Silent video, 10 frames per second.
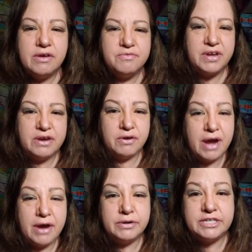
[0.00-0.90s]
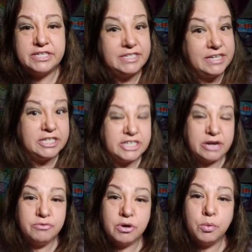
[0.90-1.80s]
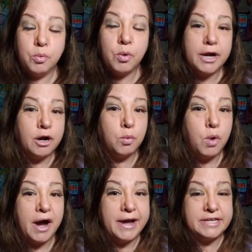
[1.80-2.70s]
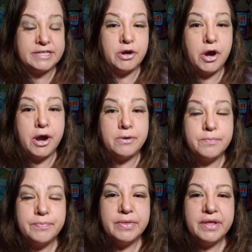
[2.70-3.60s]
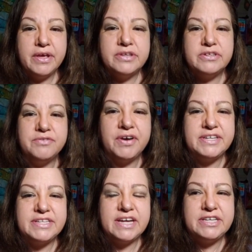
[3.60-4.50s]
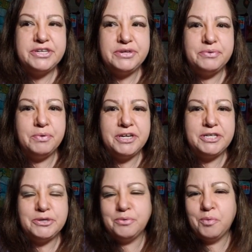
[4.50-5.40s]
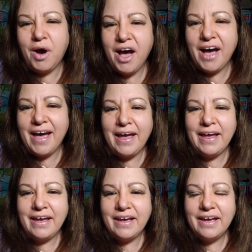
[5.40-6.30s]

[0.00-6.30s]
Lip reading: figure out, just in general, what our whys are. So if I said to you, what's your why?